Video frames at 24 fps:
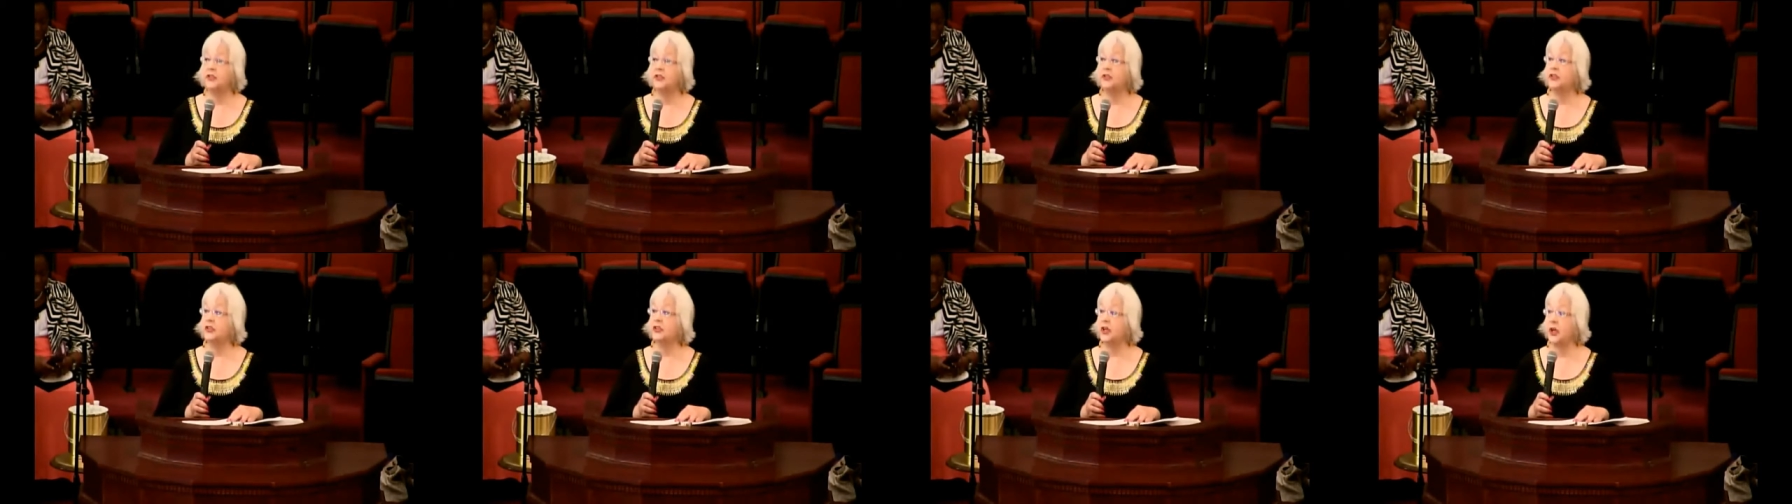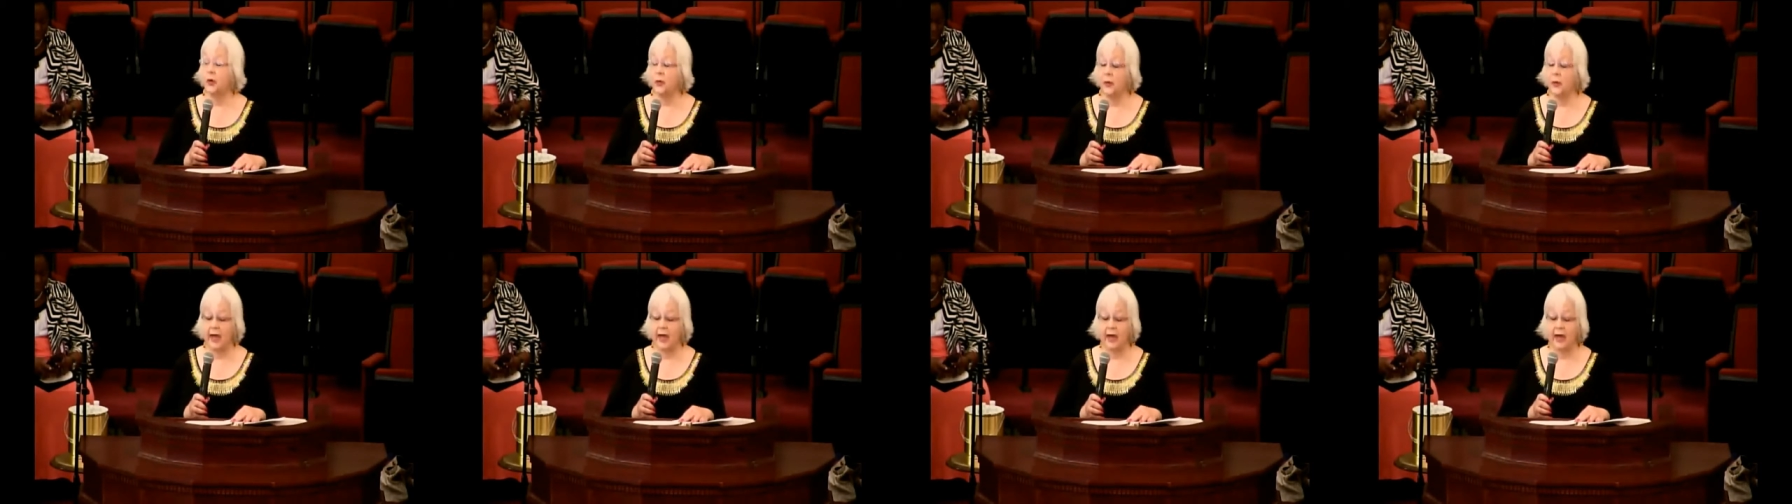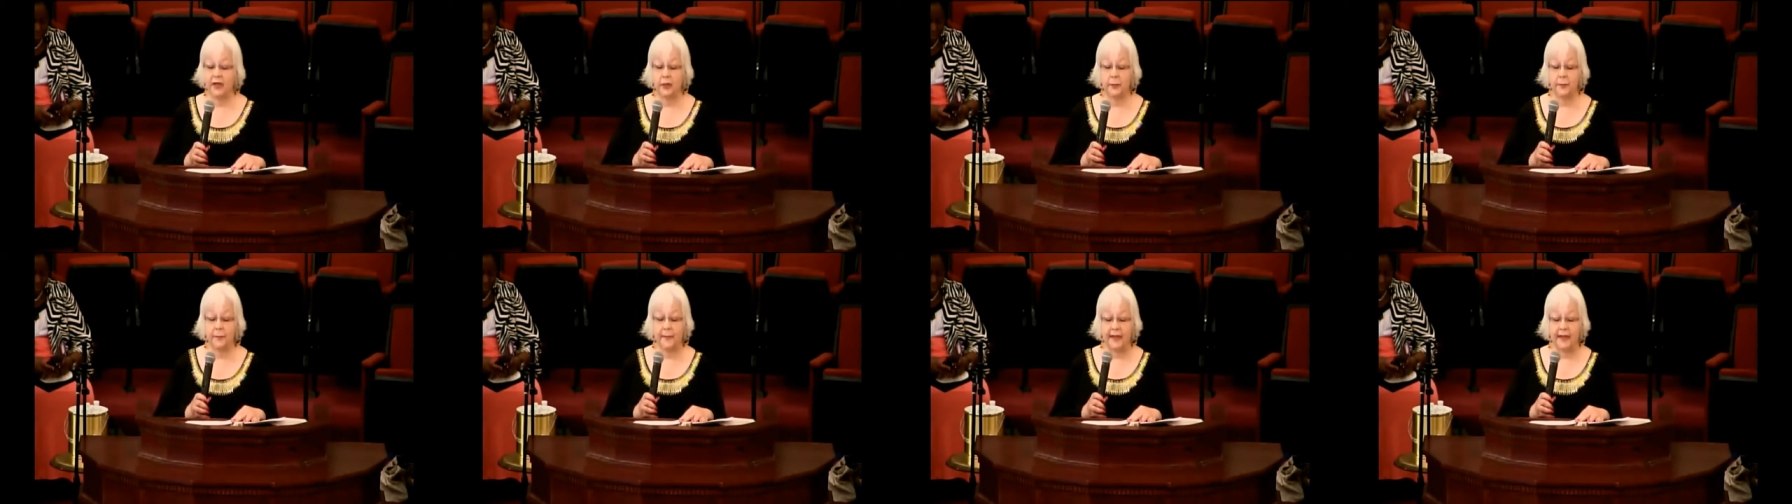to go
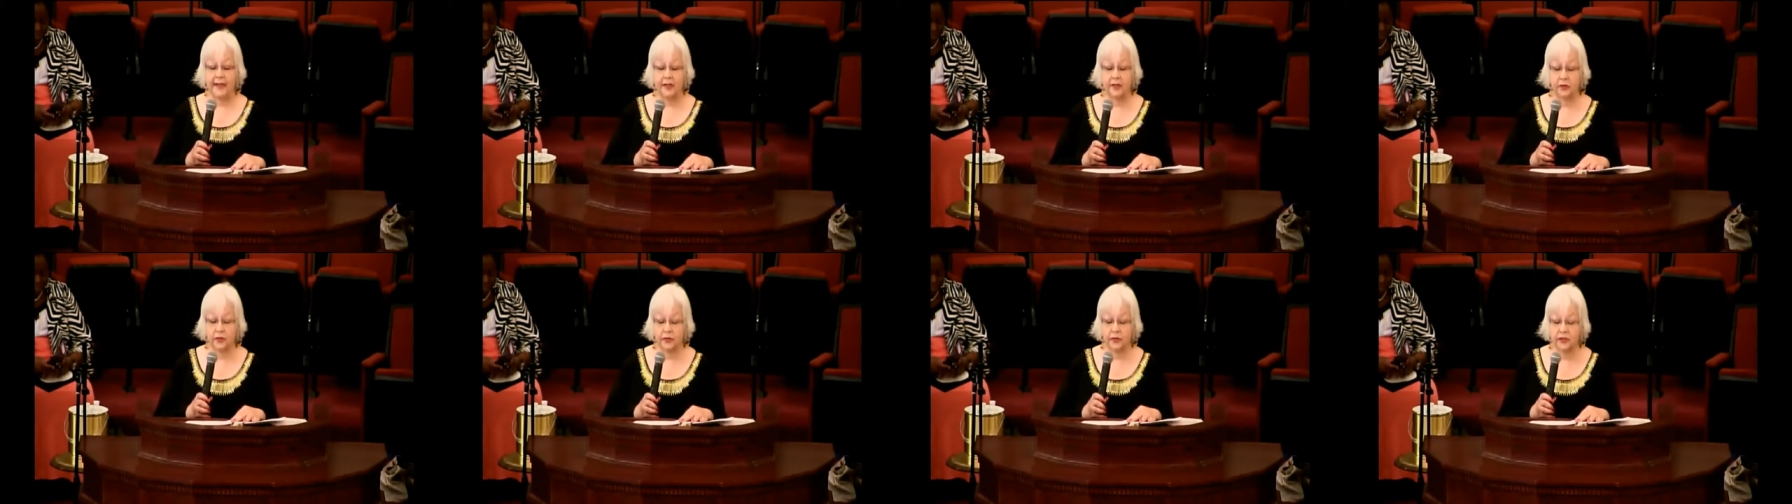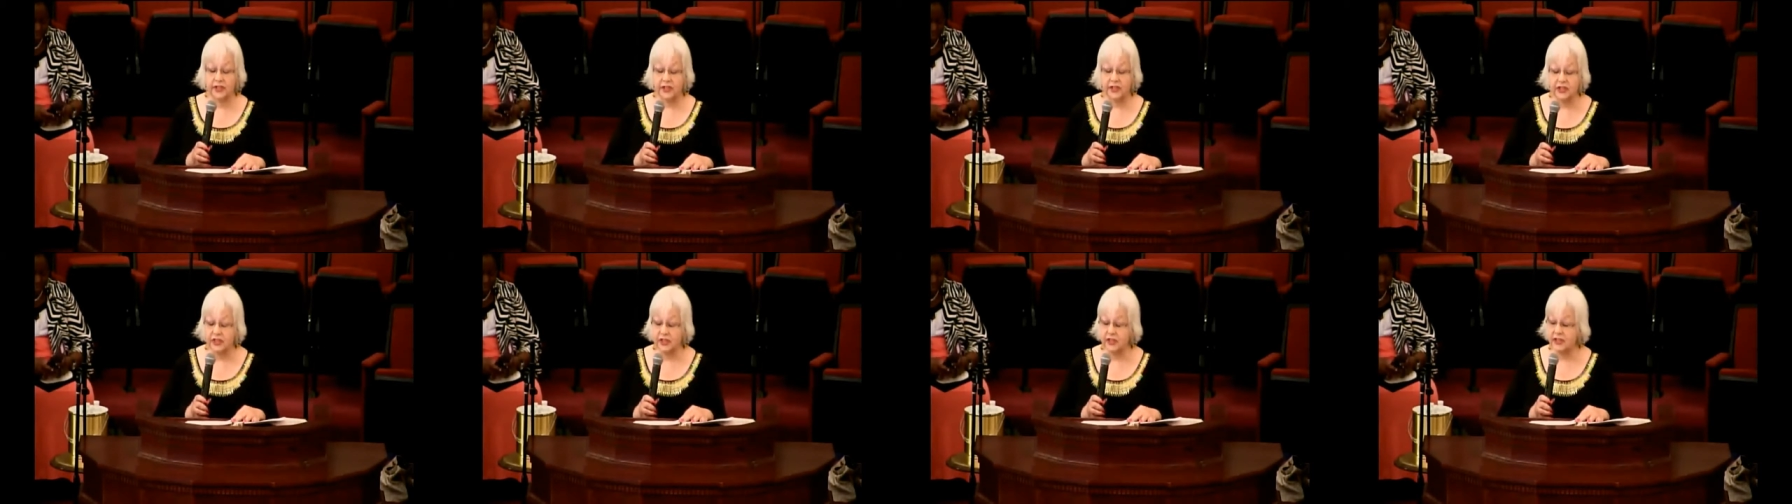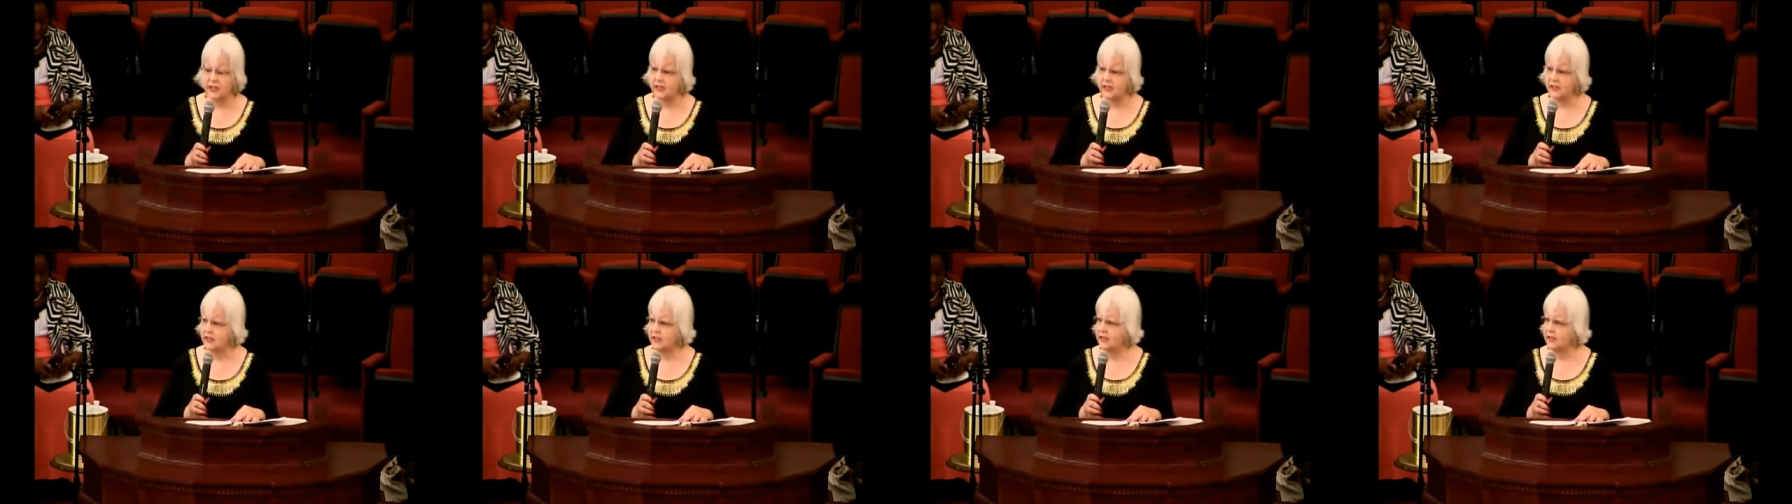out and make
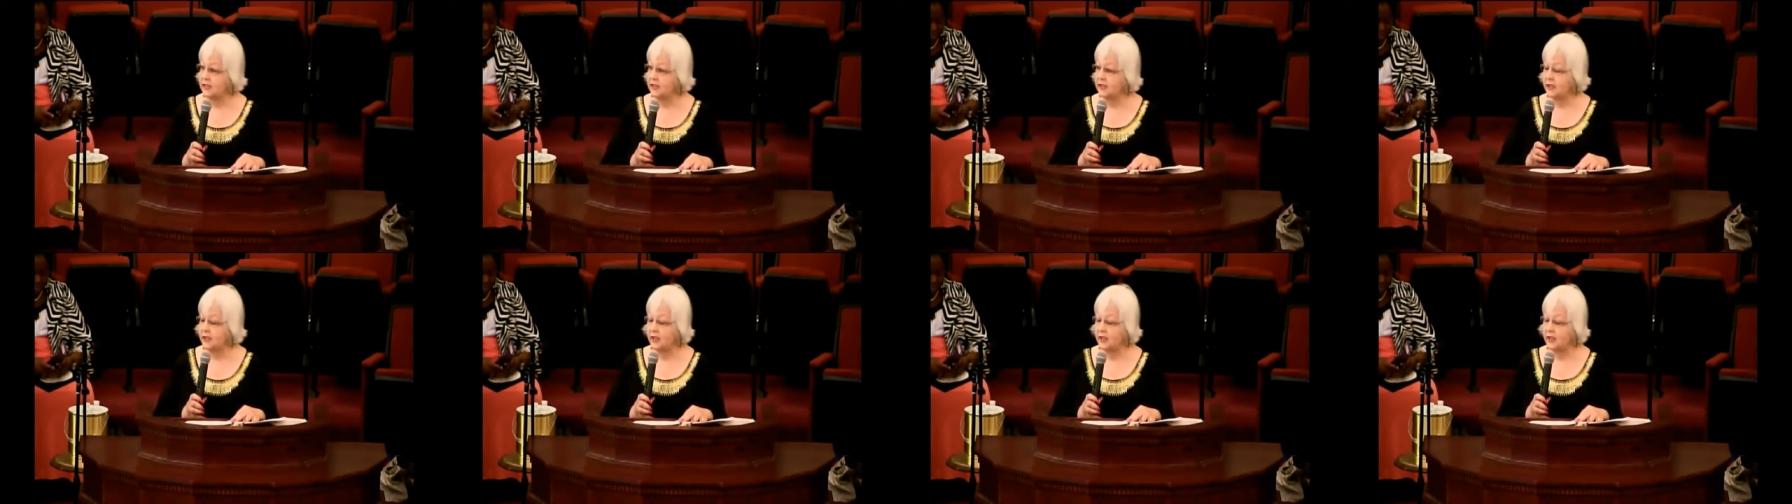Christians,